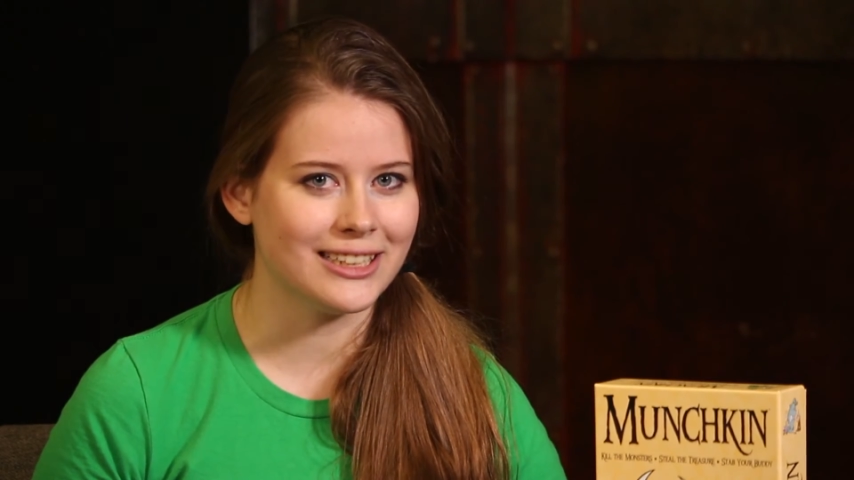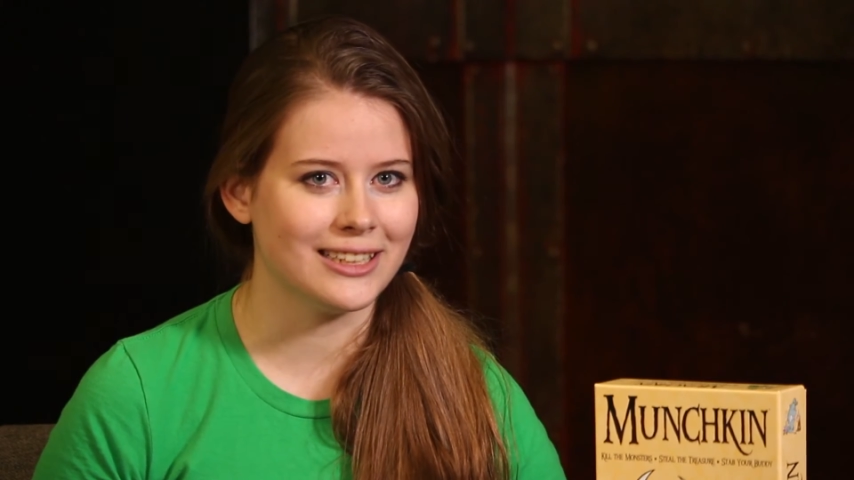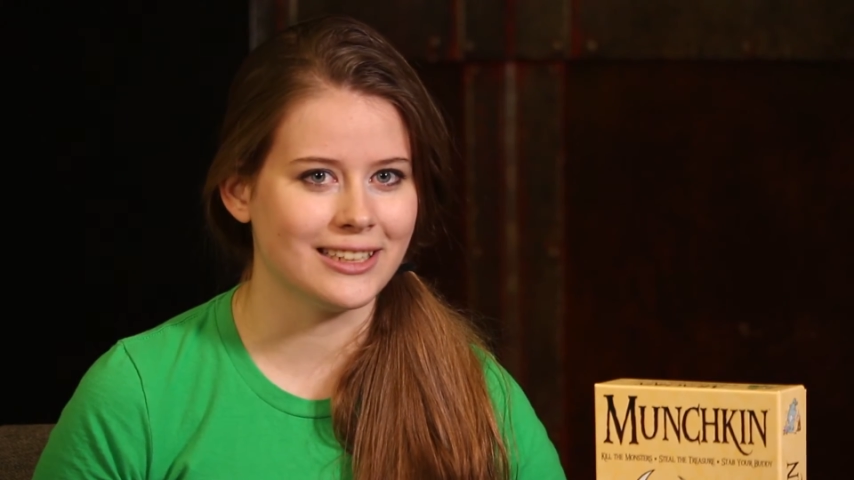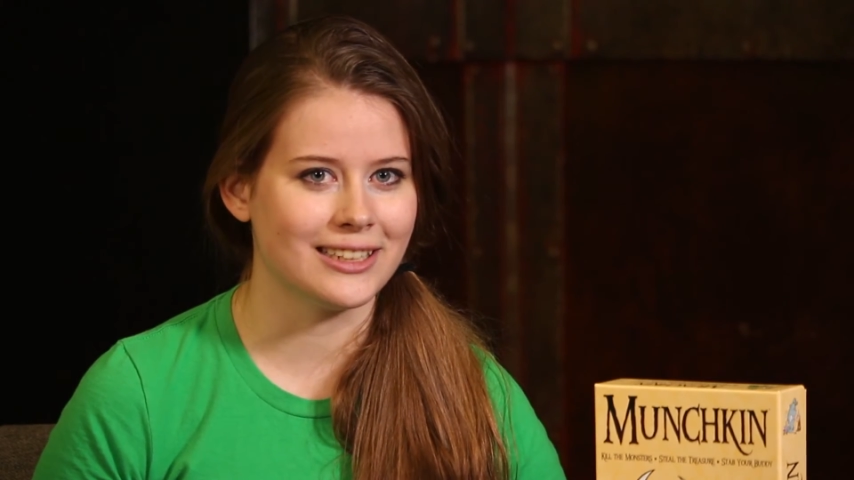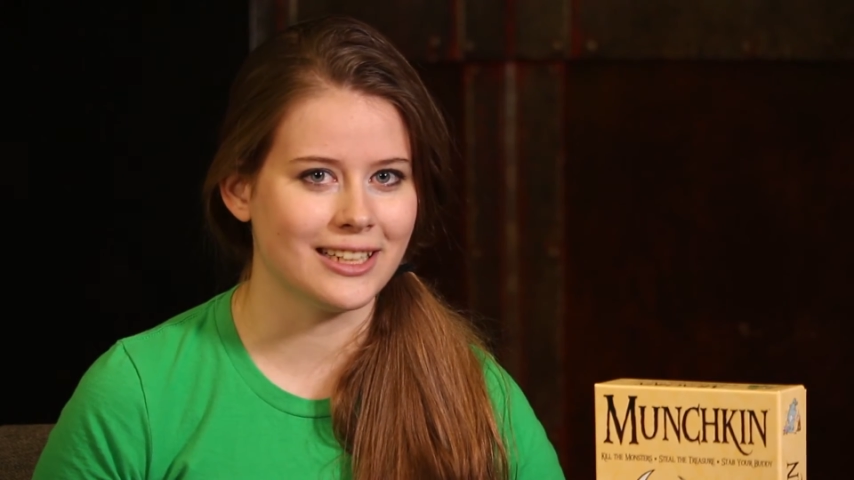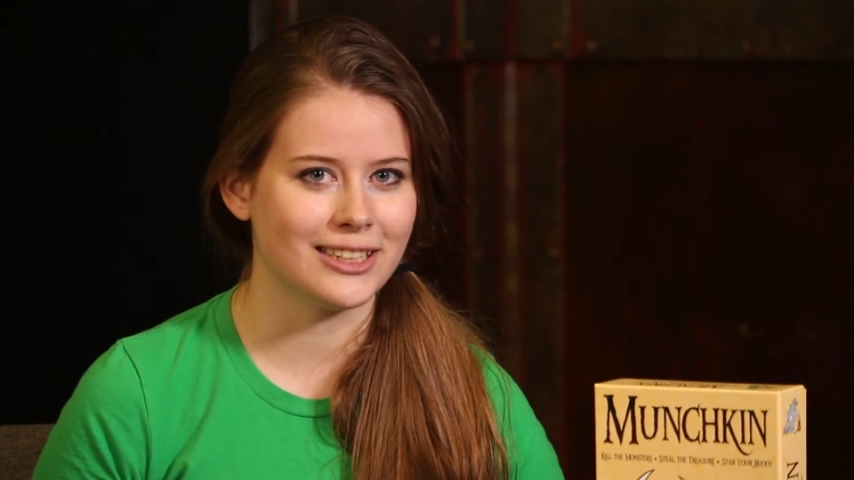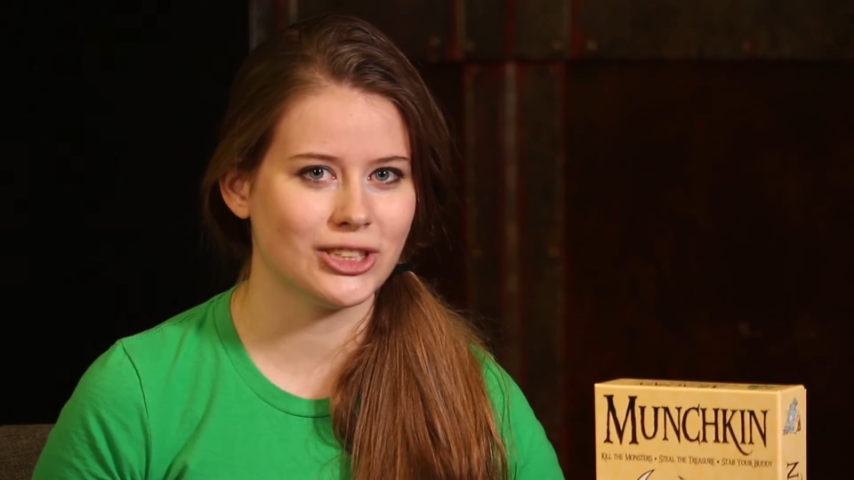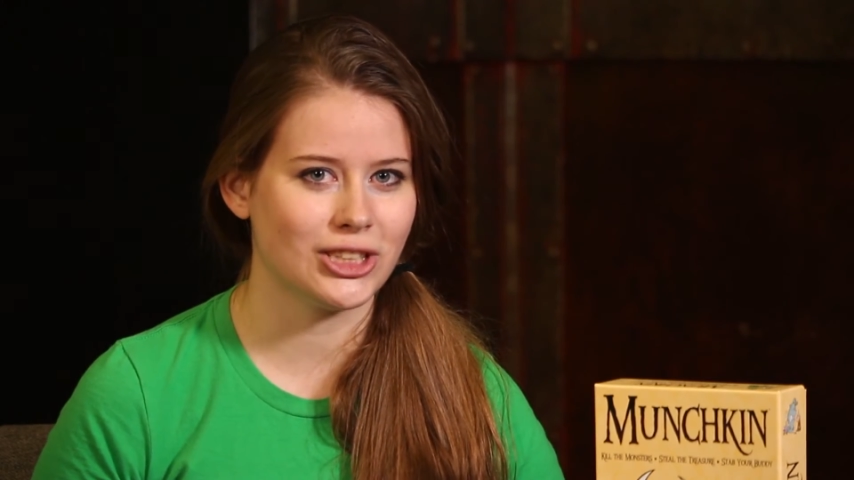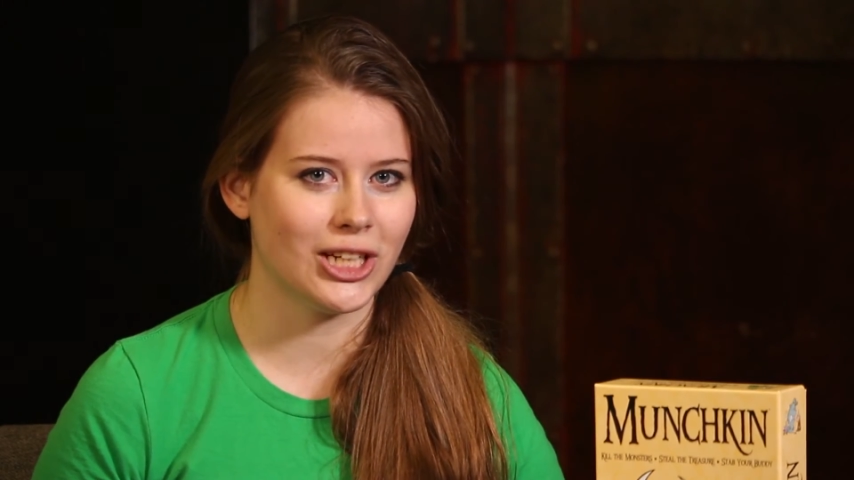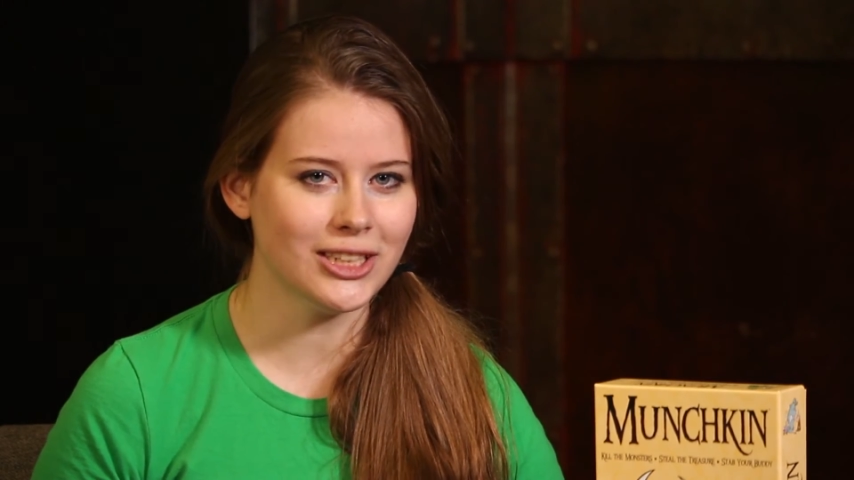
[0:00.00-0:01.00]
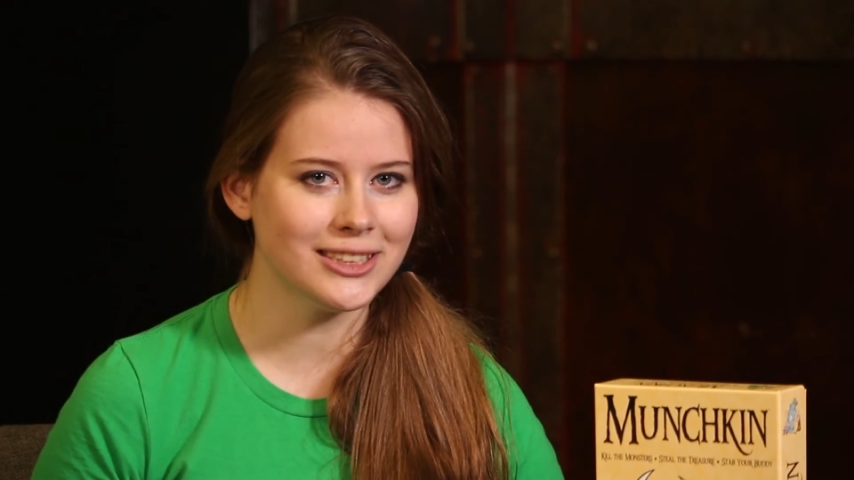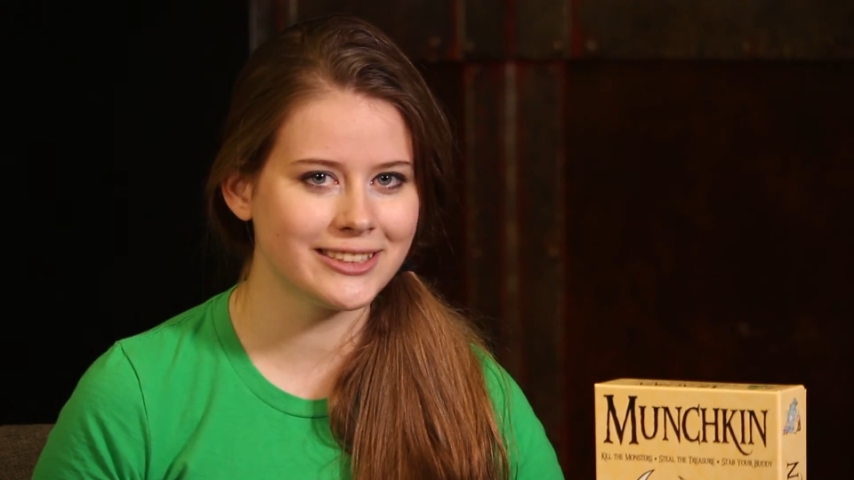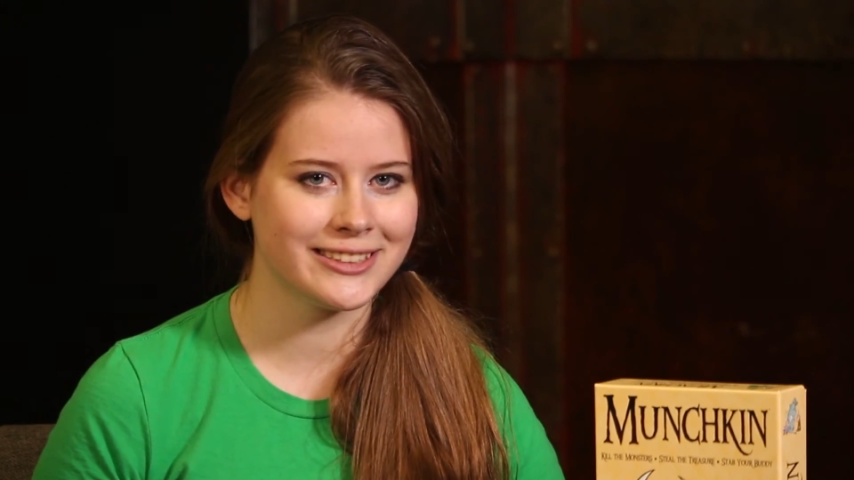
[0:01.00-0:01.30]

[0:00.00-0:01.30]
in a nutshell.